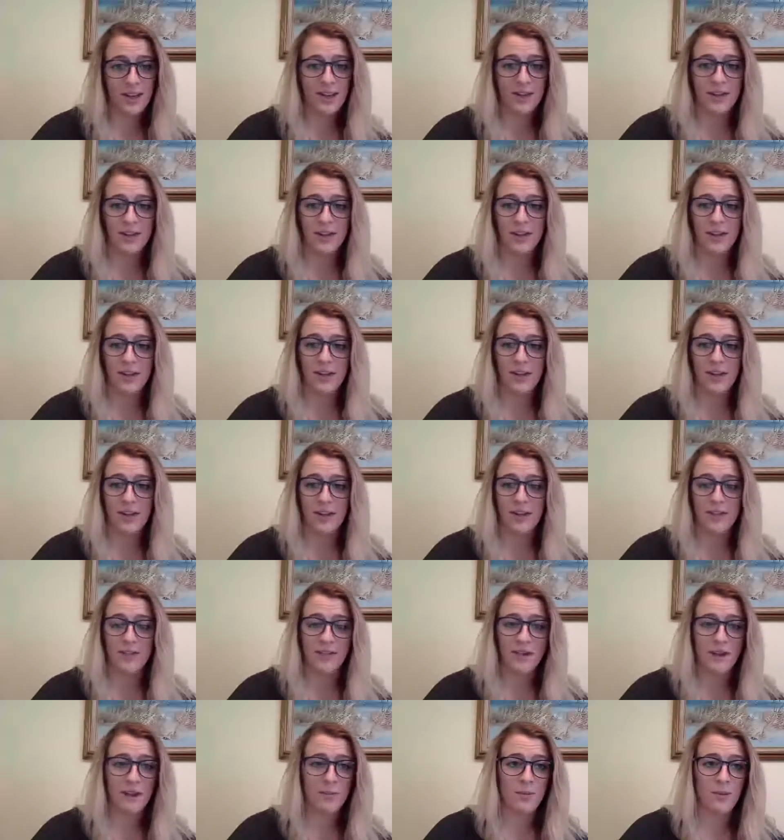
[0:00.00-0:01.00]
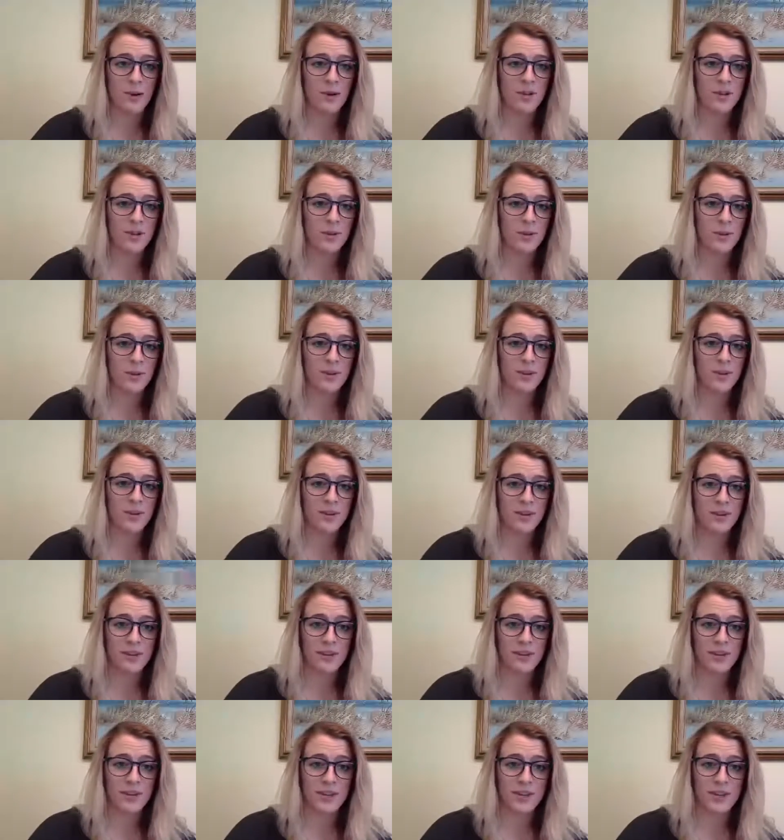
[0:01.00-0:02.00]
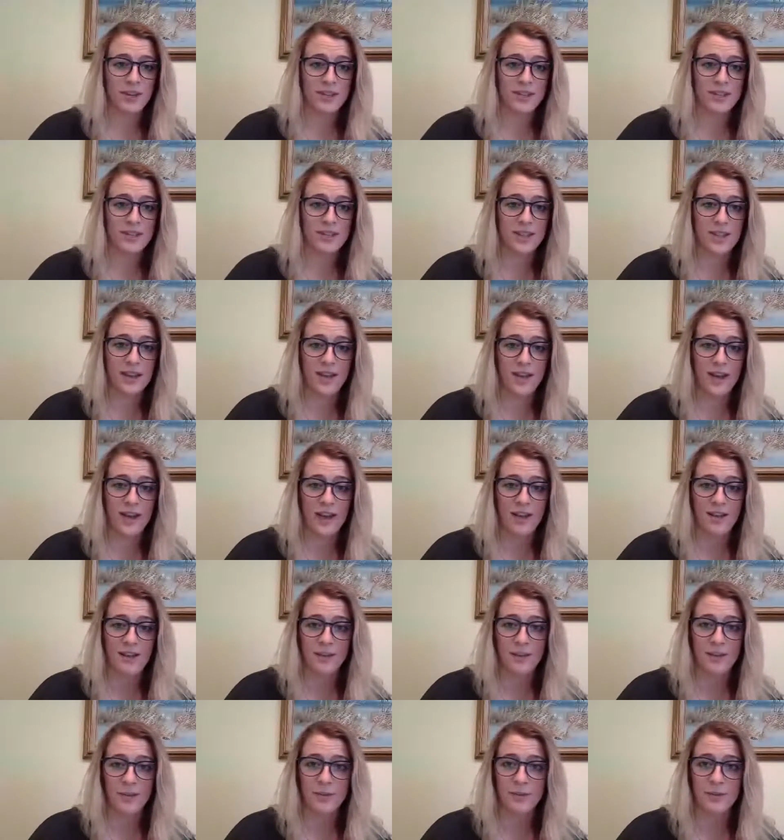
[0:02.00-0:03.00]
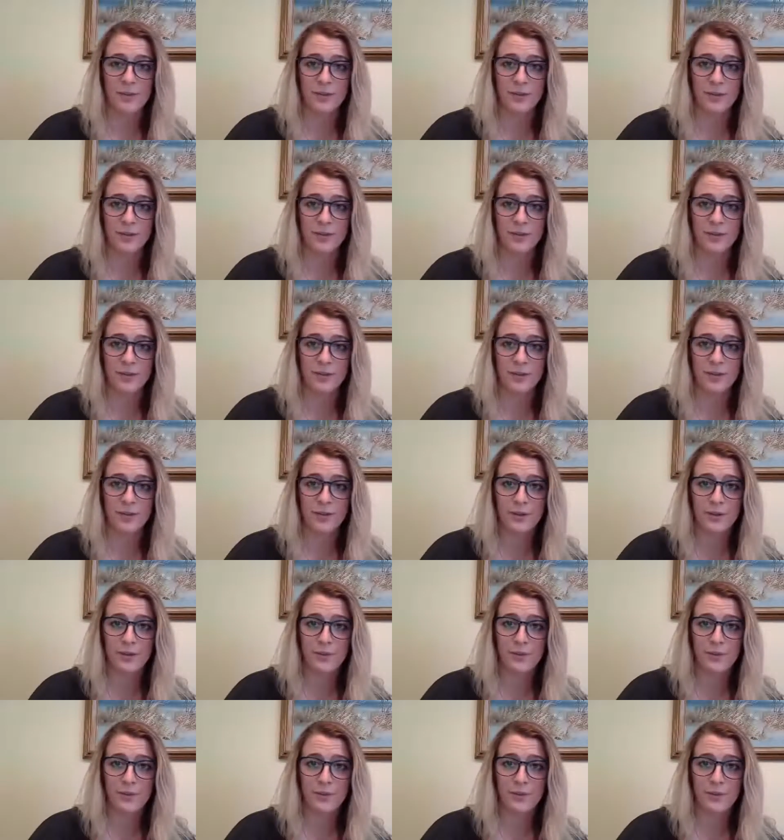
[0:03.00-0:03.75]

that align very much with the different things that I have observed.